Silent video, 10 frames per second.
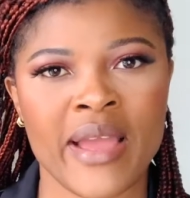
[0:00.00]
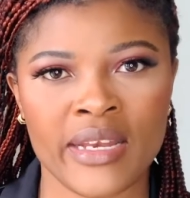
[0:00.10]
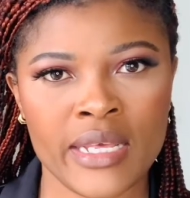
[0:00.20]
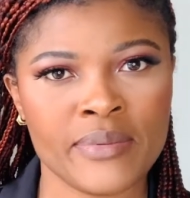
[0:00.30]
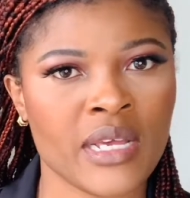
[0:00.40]

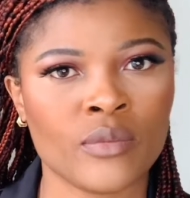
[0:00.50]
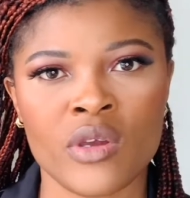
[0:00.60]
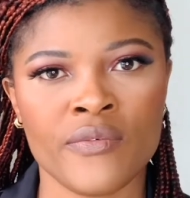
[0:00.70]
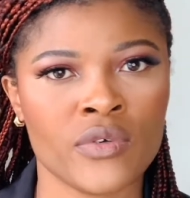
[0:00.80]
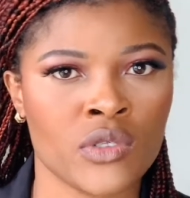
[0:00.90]
lips, I'm going
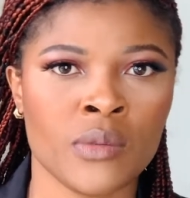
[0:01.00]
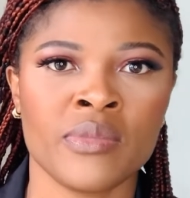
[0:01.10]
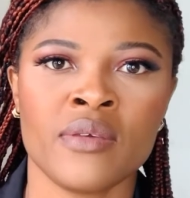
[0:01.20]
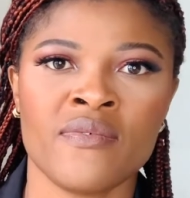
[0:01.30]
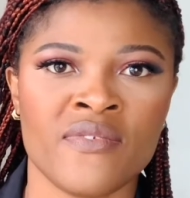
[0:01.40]
for
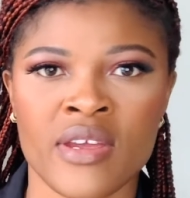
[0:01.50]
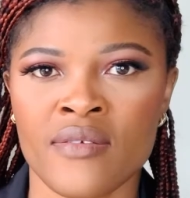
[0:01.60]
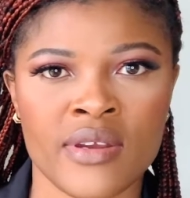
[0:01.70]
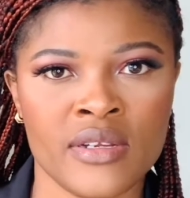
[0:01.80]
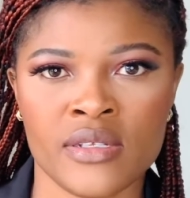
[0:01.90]
something very,
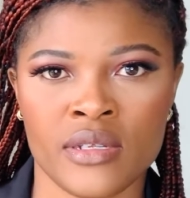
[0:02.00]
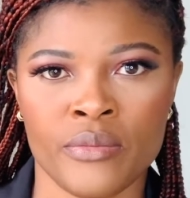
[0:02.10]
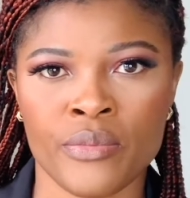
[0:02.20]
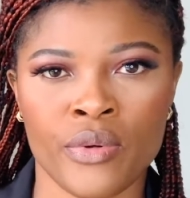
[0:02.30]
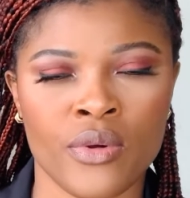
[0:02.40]
very
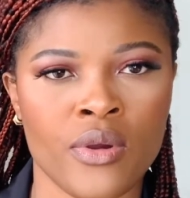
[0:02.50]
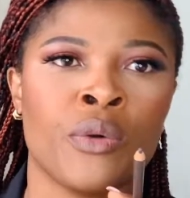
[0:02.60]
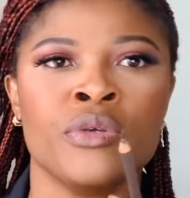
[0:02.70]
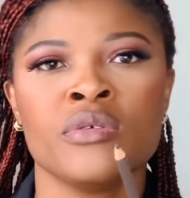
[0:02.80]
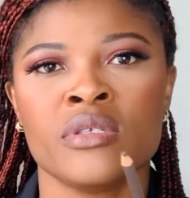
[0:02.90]
simple. I will
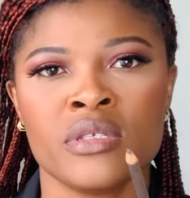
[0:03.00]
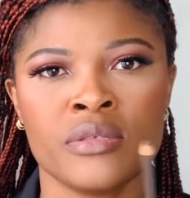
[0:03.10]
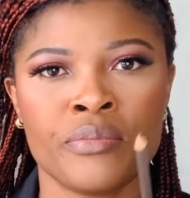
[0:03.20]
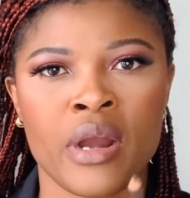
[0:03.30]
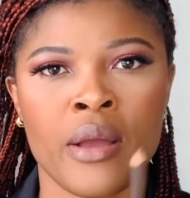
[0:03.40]
use this
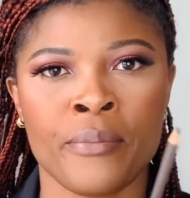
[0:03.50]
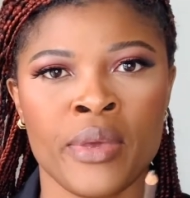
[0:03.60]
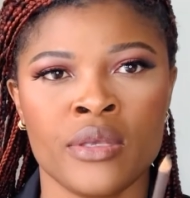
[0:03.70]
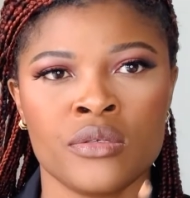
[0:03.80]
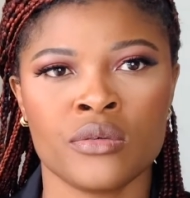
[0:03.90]
brown
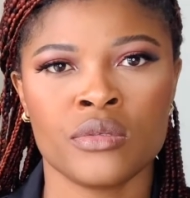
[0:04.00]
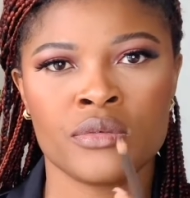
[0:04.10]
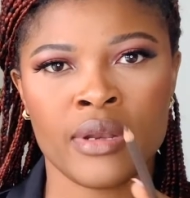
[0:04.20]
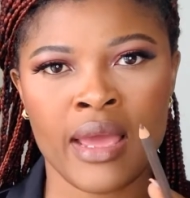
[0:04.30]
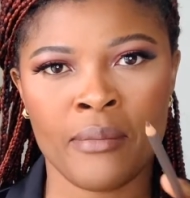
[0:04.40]
pencil to
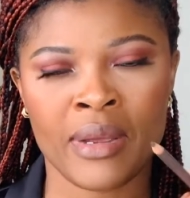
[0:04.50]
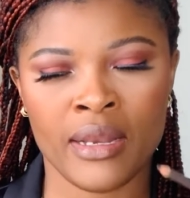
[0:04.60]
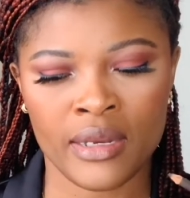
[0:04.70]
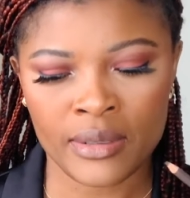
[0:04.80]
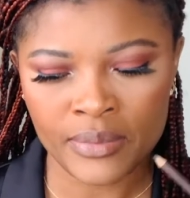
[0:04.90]
line my
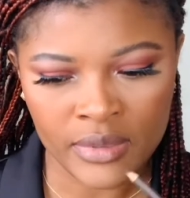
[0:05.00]
lips.